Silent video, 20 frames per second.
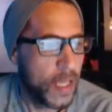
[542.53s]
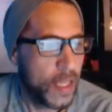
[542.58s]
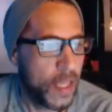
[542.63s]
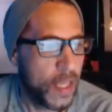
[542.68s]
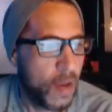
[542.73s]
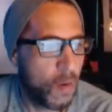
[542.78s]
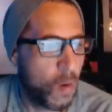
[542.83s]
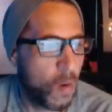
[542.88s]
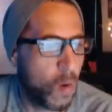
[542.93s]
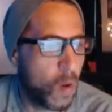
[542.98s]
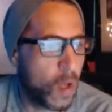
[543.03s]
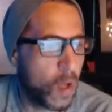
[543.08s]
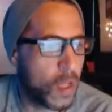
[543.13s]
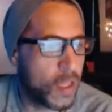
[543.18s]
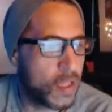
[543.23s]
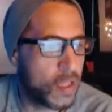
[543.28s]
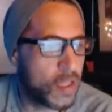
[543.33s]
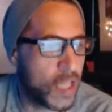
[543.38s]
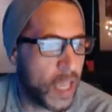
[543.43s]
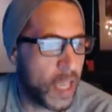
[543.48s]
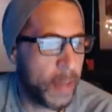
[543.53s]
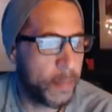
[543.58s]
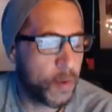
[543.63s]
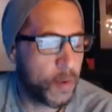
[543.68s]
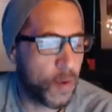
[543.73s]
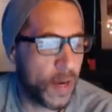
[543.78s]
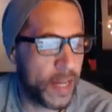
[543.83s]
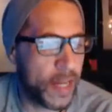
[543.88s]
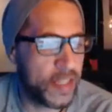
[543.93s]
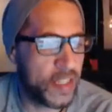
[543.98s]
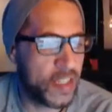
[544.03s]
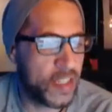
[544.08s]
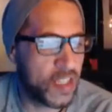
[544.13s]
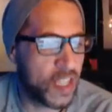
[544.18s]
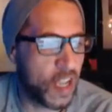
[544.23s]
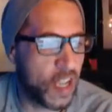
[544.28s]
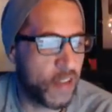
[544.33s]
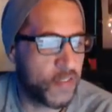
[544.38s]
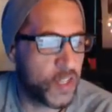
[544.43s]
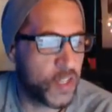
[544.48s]
They were all the same crazy
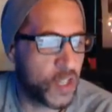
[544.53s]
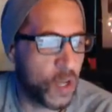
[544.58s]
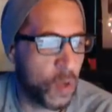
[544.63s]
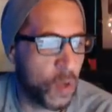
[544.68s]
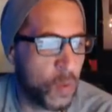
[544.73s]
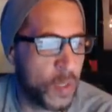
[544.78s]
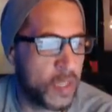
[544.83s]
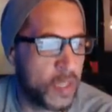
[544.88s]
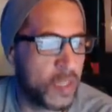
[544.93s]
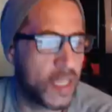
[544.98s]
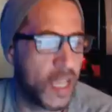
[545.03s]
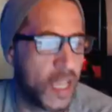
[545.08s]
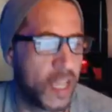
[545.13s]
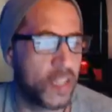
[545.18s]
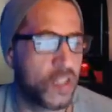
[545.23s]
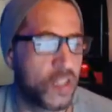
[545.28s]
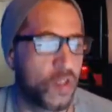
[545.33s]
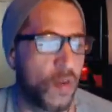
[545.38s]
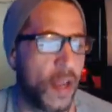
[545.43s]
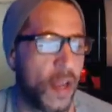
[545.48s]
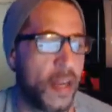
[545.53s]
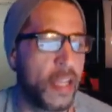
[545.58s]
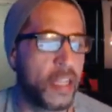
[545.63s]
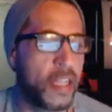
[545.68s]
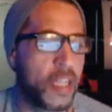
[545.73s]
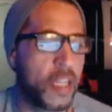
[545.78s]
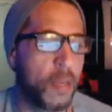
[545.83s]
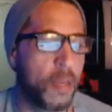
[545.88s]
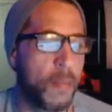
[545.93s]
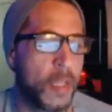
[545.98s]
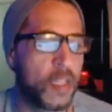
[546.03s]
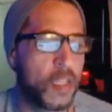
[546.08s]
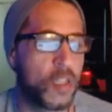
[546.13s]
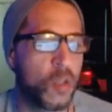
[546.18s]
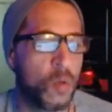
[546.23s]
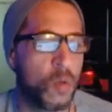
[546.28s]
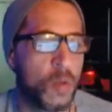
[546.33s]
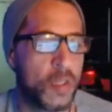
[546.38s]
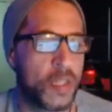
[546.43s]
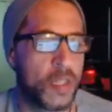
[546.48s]
stuff she always says threatening to commit
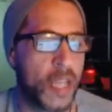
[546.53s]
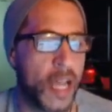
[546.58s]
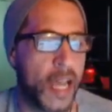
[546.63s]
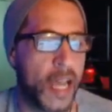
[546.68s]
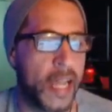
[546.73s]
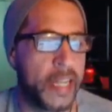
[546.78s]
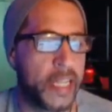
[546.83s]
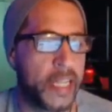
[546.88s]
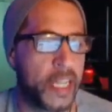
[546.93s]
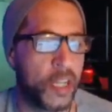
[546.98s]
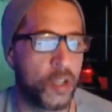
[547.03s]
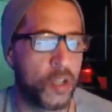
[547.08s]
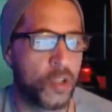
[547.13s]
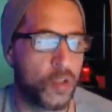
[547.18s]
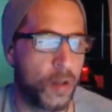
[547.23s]
suicide, guilt